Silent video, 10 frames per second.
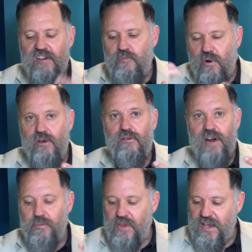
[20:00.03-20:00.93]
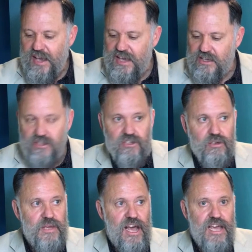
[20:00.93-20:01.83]
have programmed the keys to
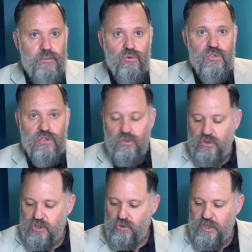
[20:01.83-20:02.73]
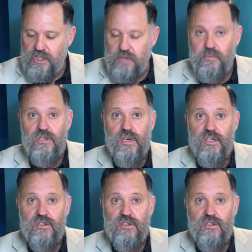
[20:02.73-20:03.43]
be able to switch between